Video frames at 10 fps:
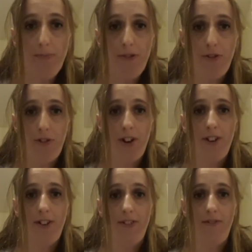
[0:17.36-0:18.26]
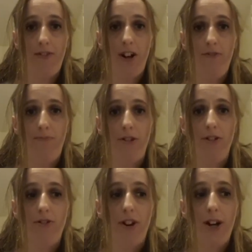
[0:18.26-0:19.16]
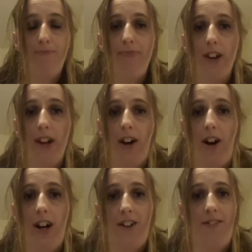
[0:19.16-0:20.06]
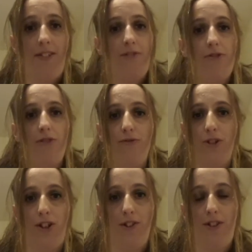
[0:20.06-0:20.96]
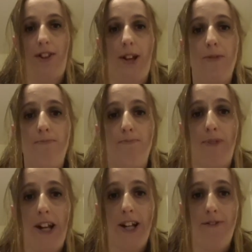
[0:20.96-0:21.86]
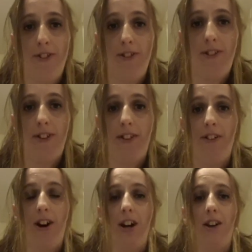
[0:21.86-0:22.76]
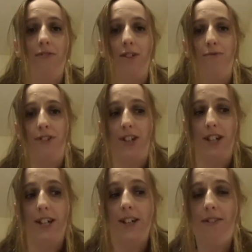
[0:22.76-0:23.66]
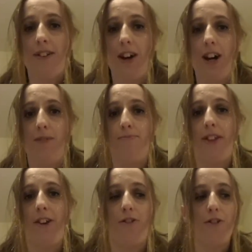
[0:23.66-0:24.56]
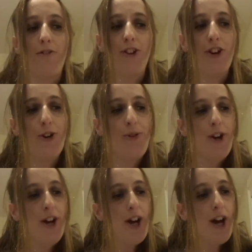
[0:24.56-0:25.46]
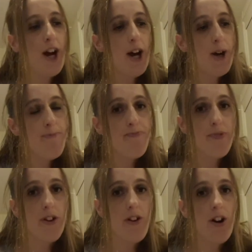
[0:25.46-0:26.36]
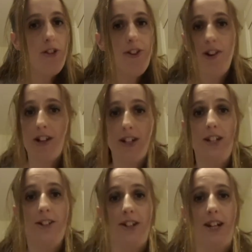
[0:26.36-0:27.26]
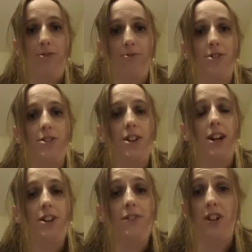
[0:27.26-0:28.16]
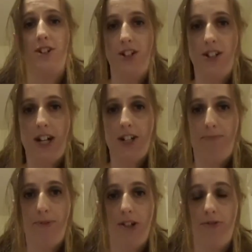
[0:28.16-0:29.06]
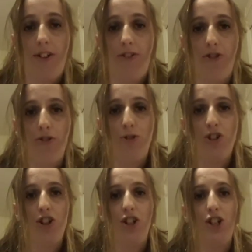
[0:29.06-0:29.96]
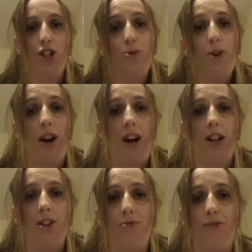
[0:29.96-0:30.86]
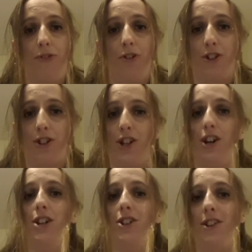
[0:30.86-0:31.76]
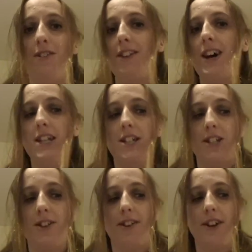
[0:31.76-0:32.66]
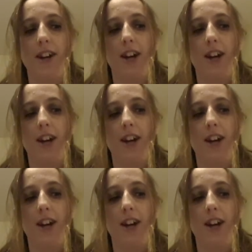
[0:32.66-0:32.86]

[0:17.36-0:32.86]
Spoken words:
Before I did the Thrive programme, I had several avoidance behaviours that I have done for years. Here are a few. I didn't like eating out, and if I did, it had to be a restaurant which I knew and with very good hygiene standards.